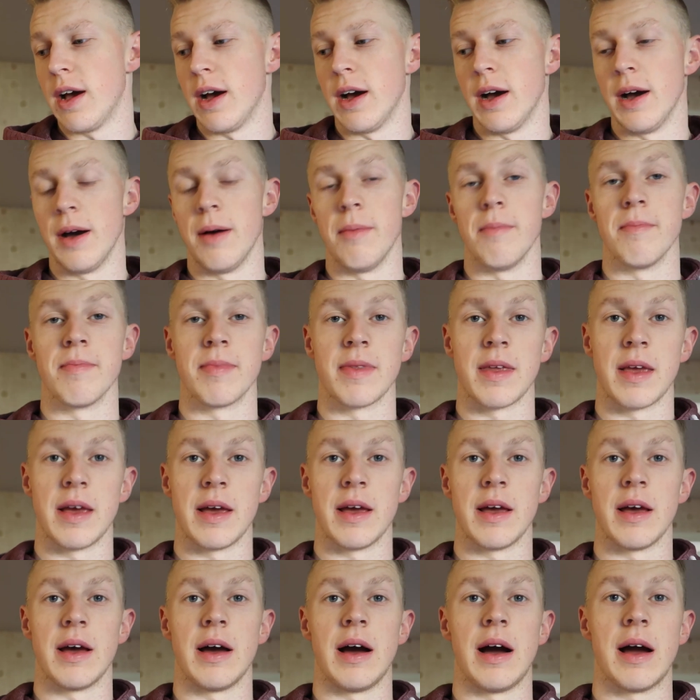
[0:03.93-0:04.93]
I'm
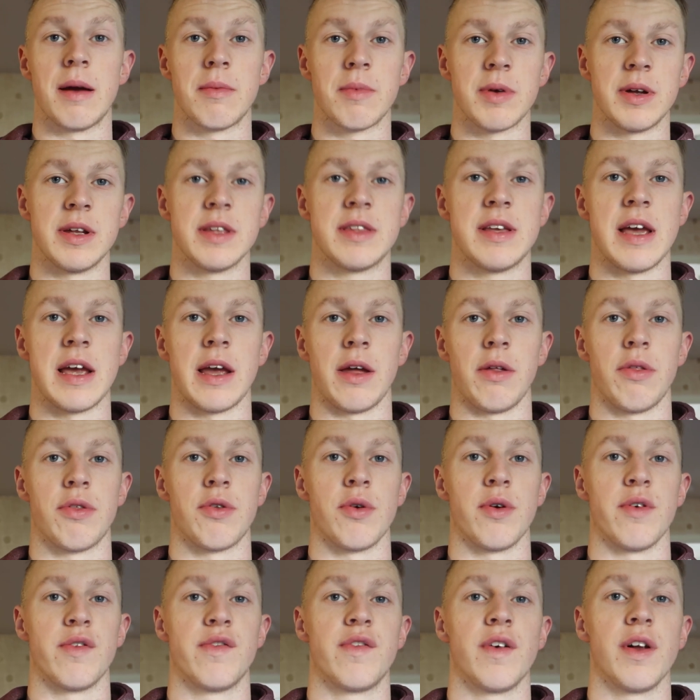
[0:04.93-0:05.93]
going to take you
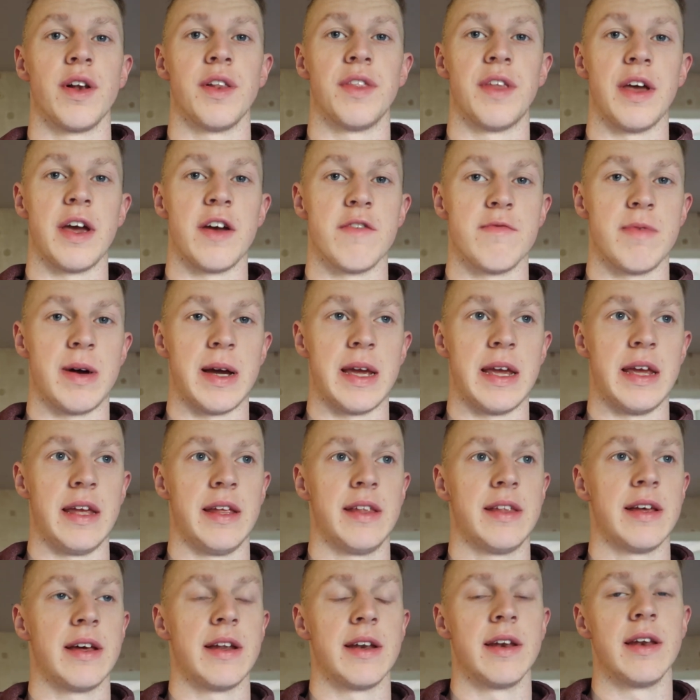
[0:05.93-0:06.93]
through a full day of my
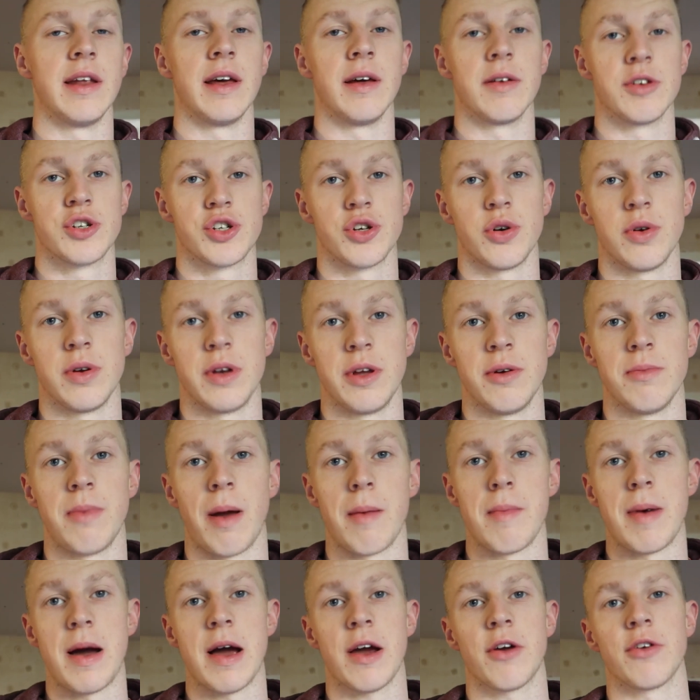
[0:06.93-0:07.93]
eating, showing you
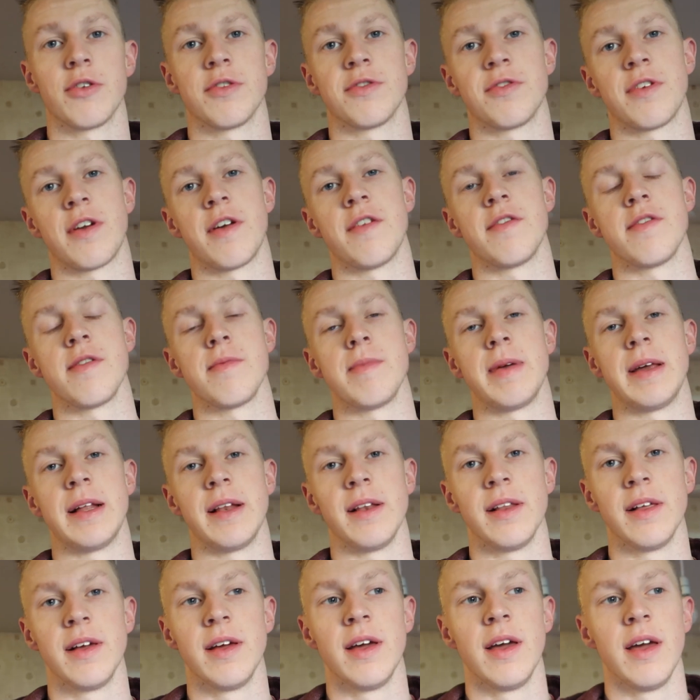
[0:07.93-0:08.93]
my macros for every
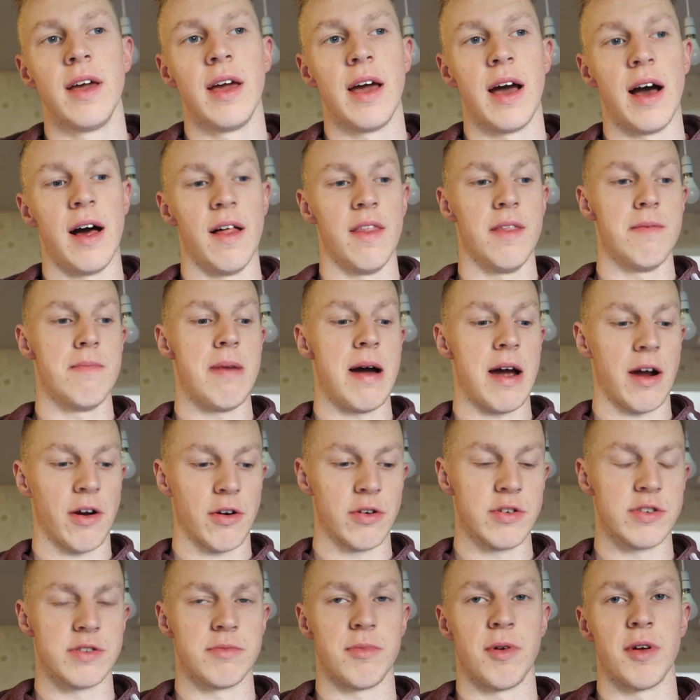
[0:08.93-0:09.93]
meal and the
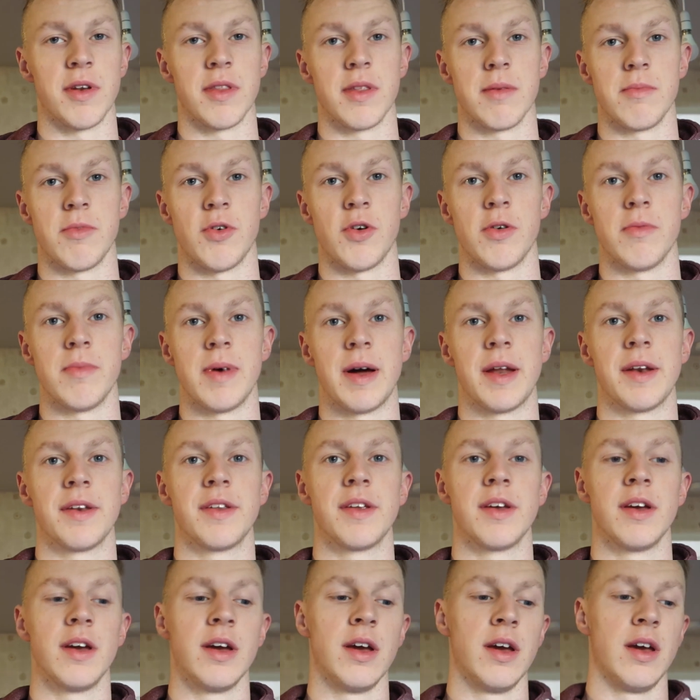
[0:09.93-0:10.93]
macros I'm on at the
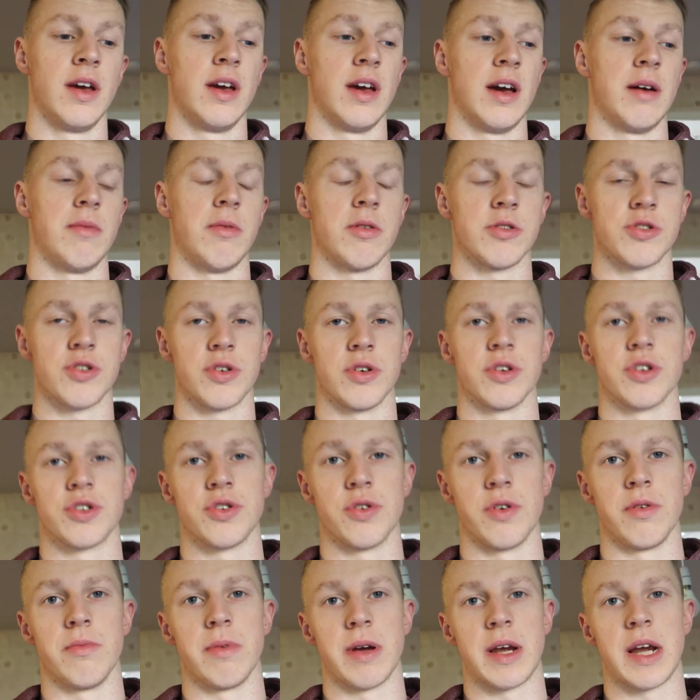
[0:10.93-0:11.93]
moment. I'm also going to
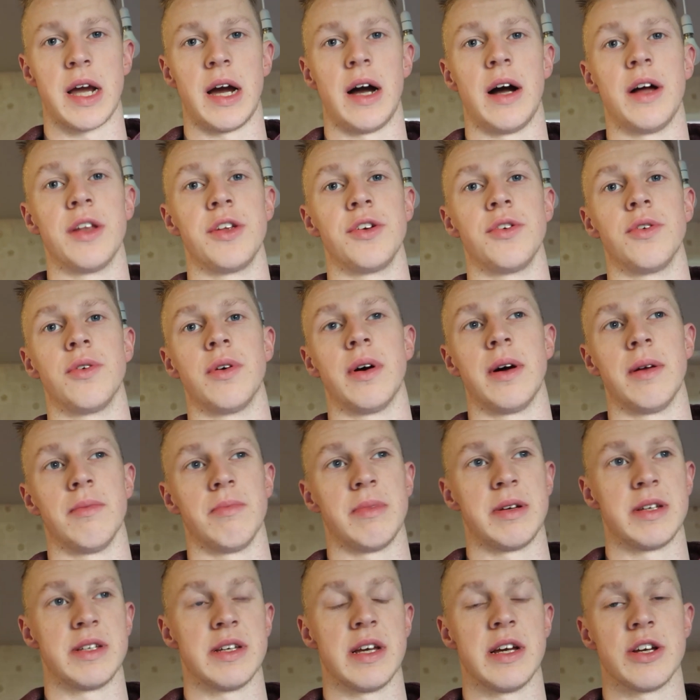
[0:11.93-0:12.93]
show you my cardio
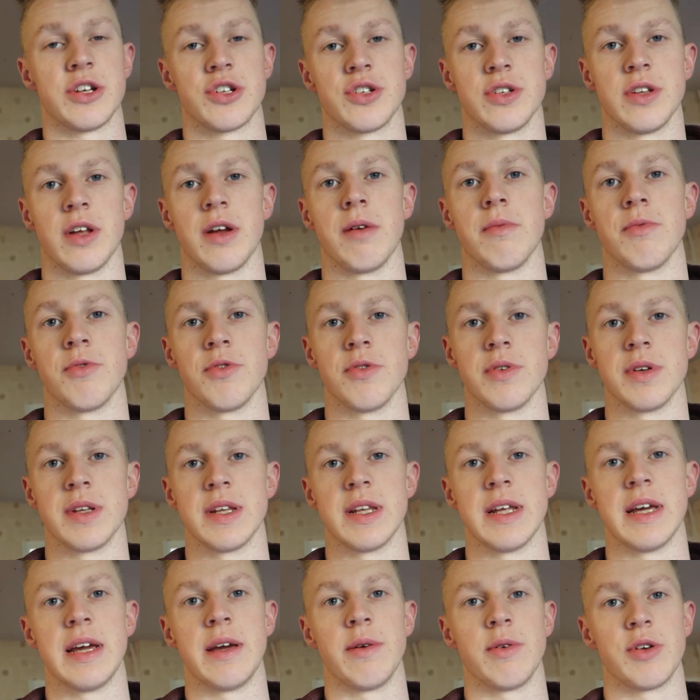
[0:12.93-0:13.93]
and my session that I'm doing
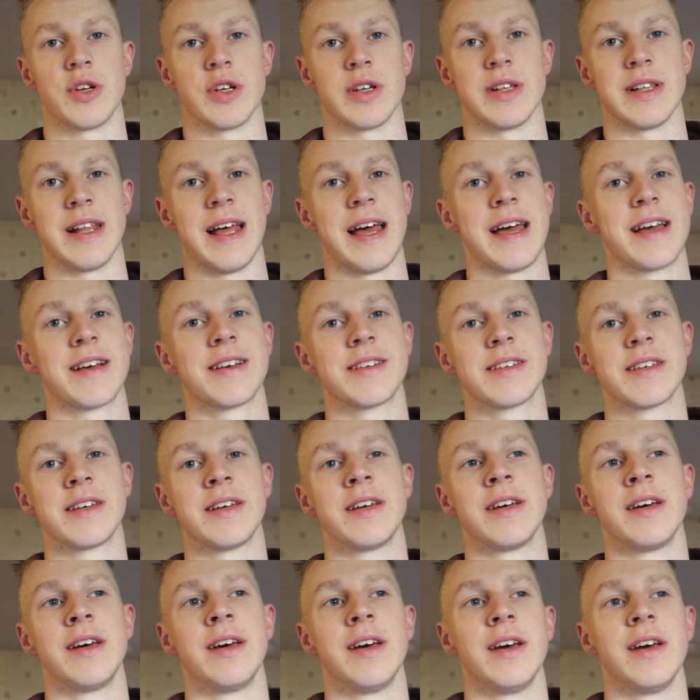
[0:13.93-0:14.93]
today, which is legs.
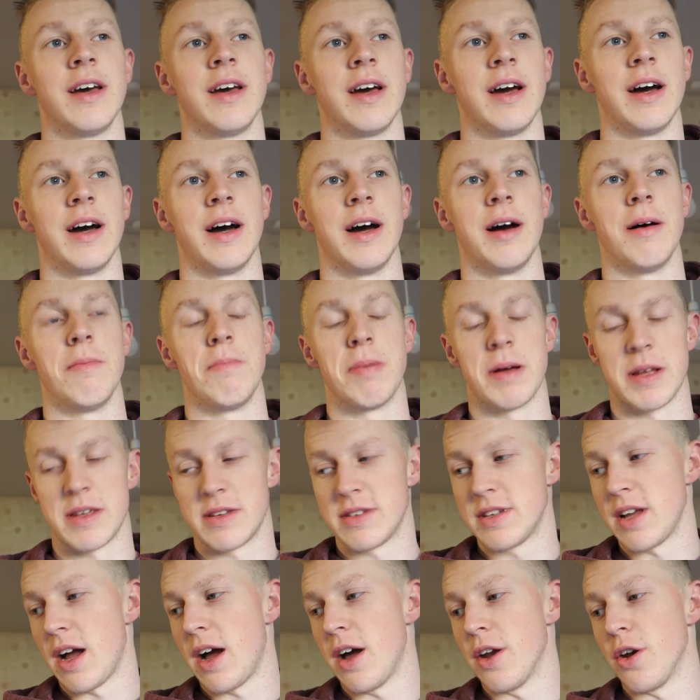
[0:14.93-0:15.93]
But
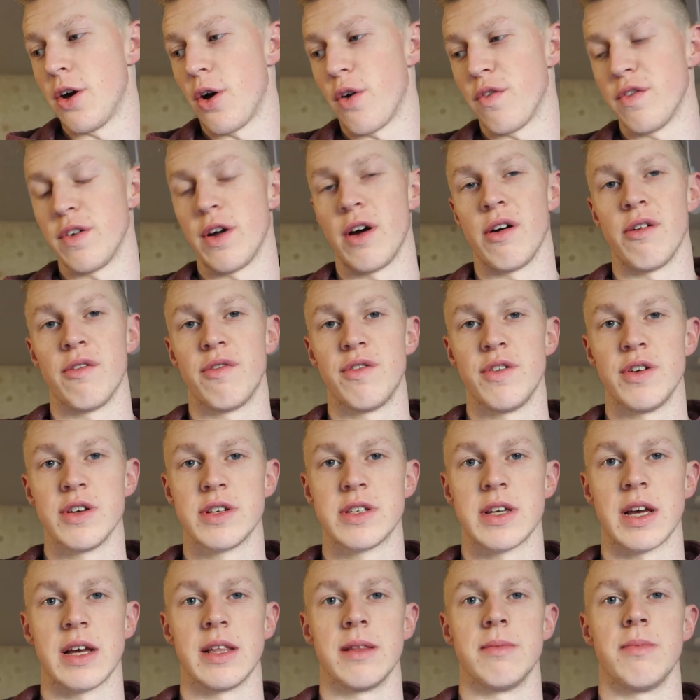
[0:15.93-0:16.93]
starting off now,
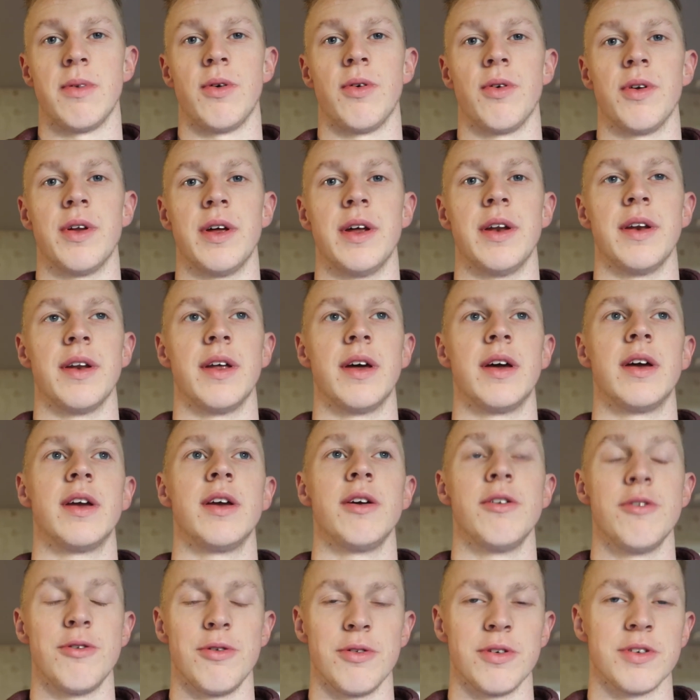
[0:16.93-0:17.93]
first thing in the morning,
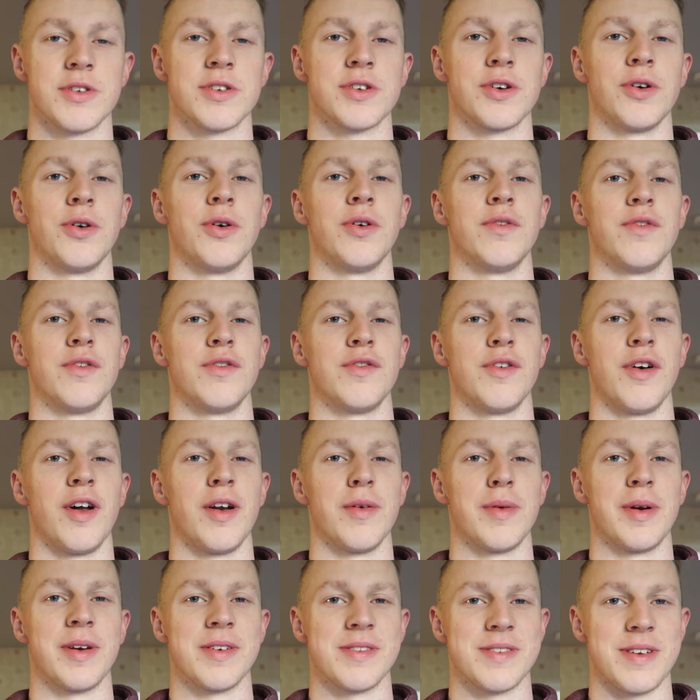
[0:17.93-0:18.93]
you know the score if you
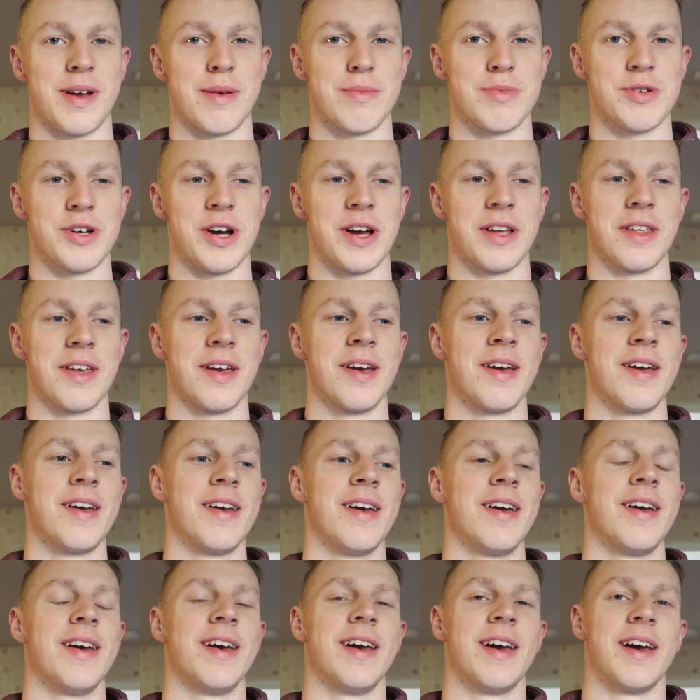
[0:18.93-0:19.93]
follow me on Snapchat.
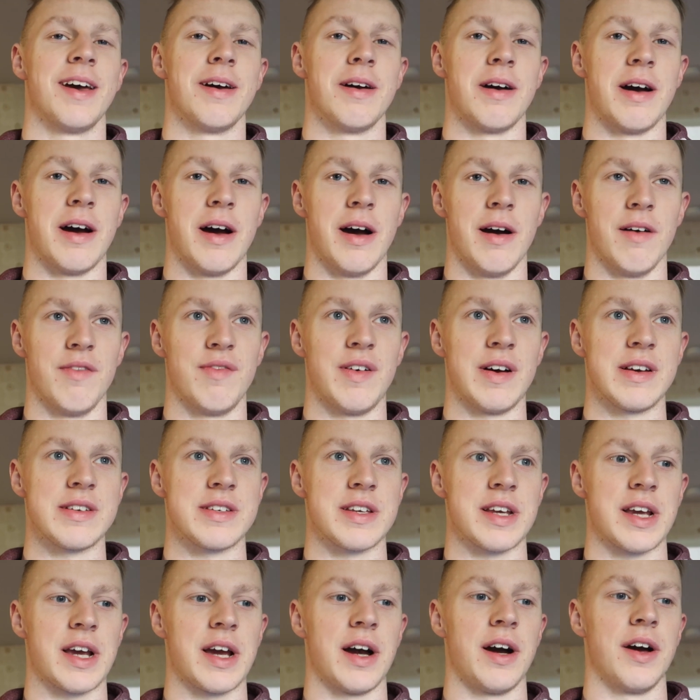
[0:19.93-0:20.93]

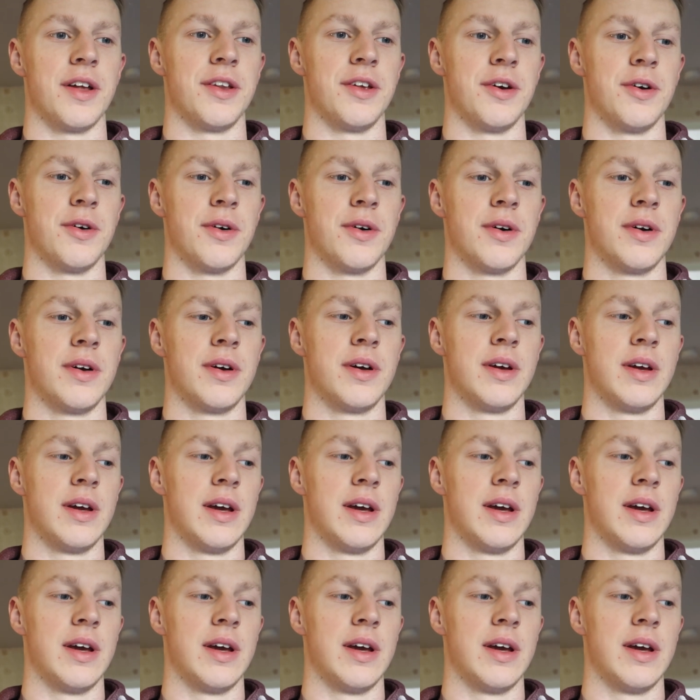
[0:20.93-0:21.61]
Fasted cardio.